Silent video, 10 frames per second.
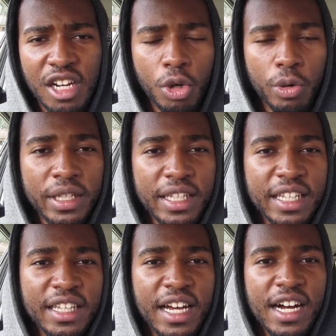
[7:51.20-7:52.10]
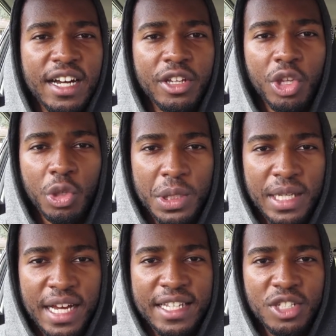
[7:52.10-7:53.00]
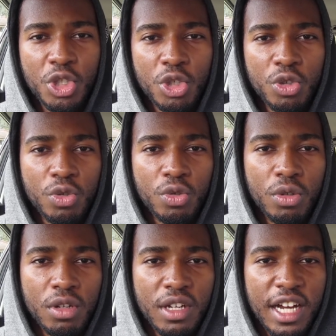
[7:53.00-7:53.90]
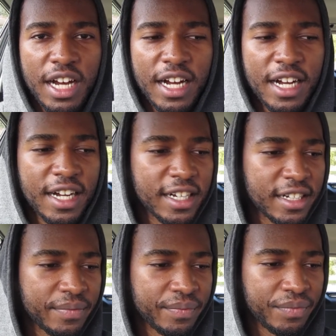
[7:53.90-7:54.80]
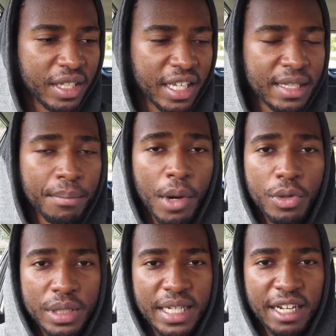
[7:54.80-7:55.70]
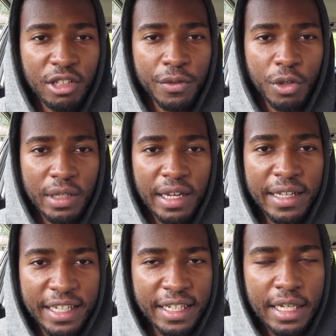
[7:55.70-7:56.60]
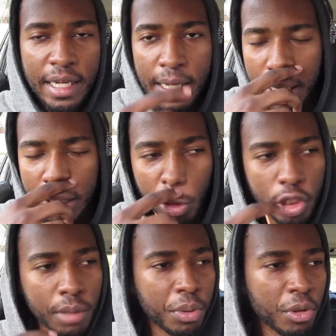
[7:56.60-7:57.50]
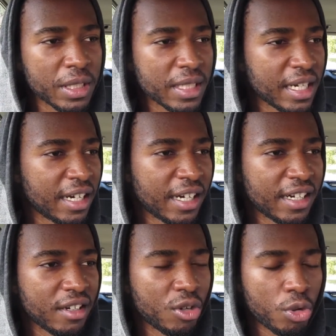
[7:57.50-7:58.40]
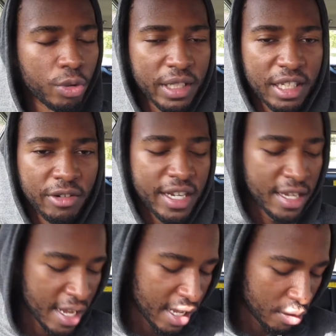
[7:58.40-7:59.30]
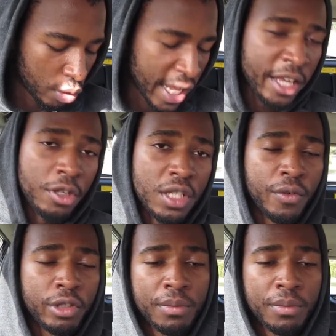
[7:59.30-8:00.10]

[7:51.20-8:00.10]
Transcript: really uh, utilize to uh, get the most out of your learning. And audiobooks are really great. What I use for